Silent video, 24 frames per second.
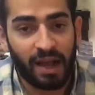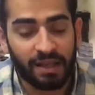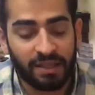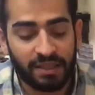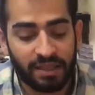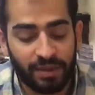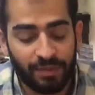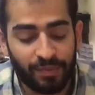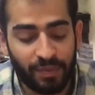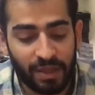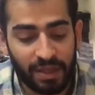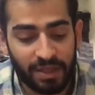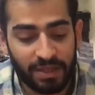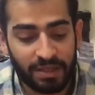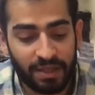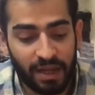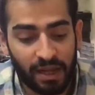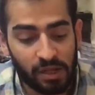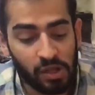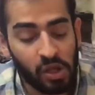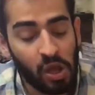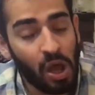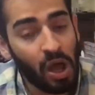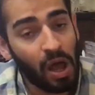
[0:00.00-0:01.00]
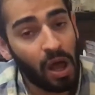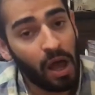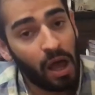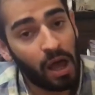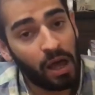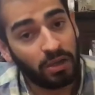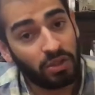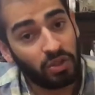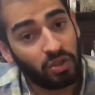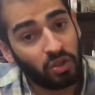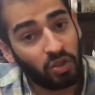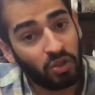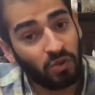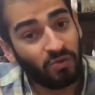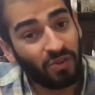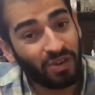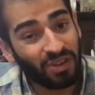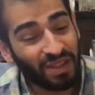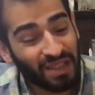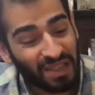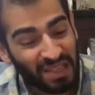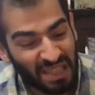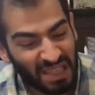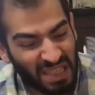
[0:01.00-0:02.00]
As simple as that. And so
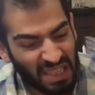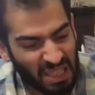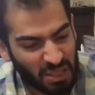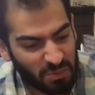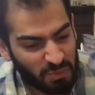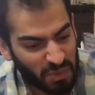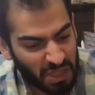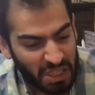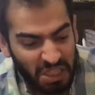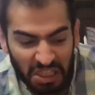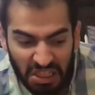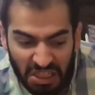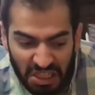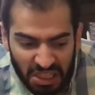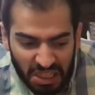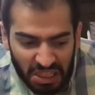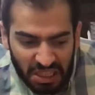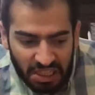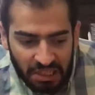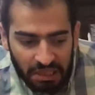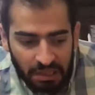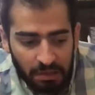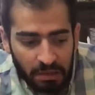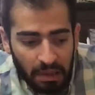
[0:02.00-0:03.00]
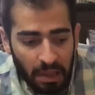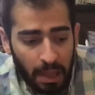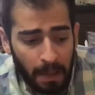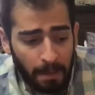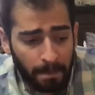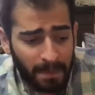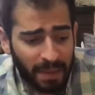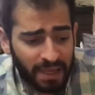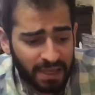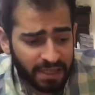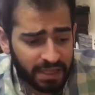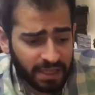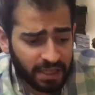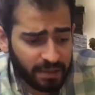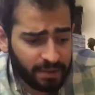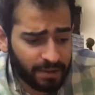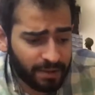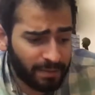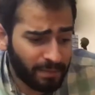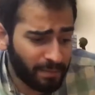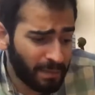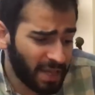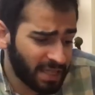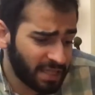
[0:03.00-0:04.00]
what does this mean really?
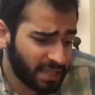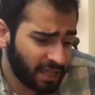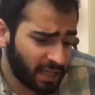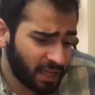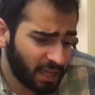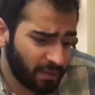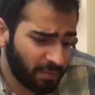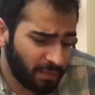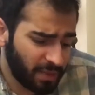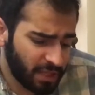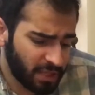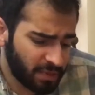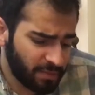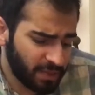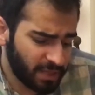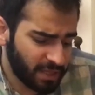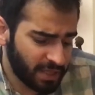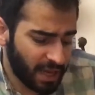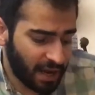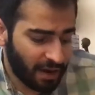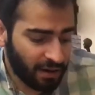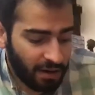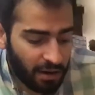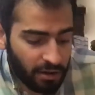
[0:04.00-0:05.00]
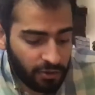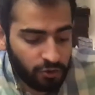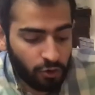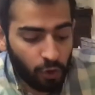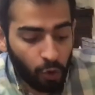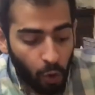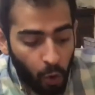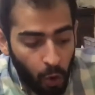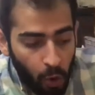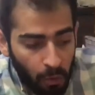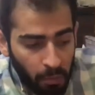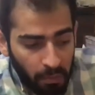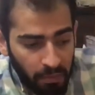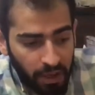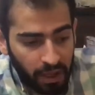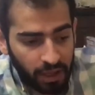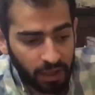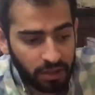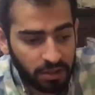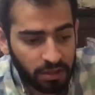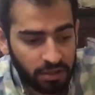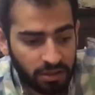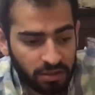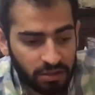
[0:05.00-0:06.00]
It basically means around your home
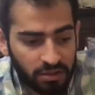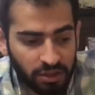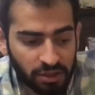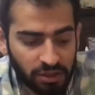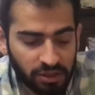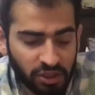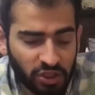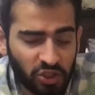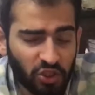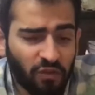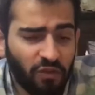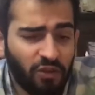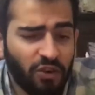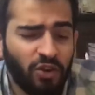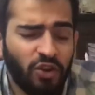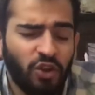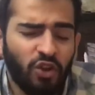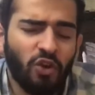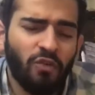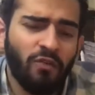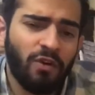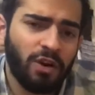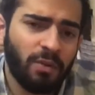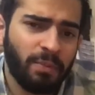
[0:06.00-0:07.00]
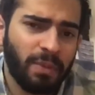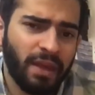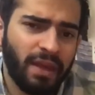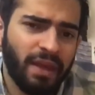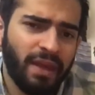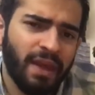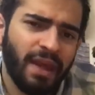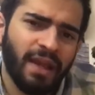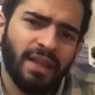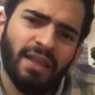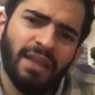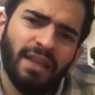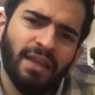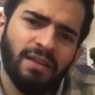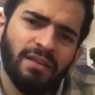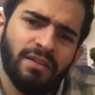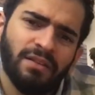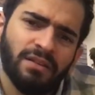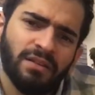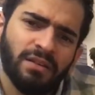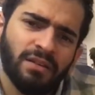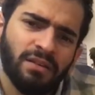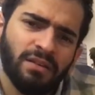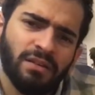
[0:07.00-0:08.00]
base, you don't want to get
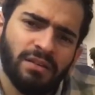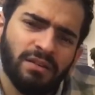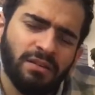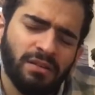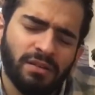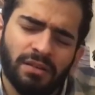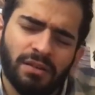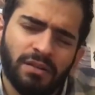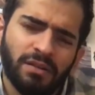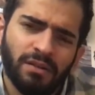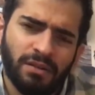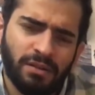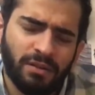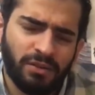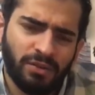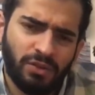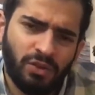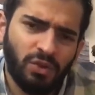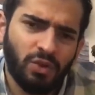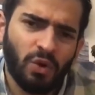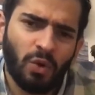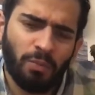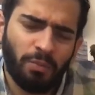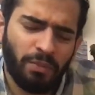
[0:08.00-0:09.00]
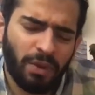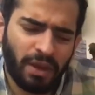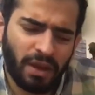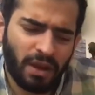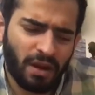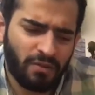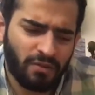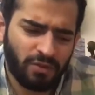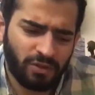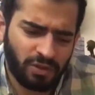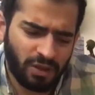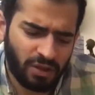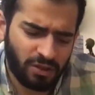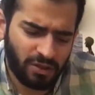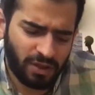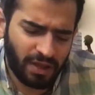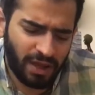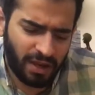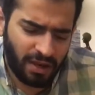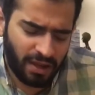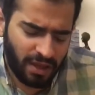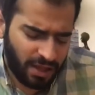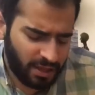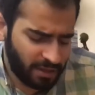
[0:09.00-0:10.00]
hit. Don't be careful not
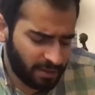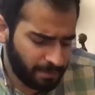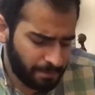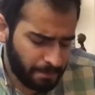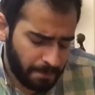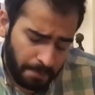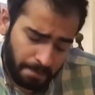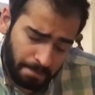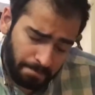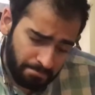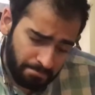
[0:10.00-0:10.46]
to get hit.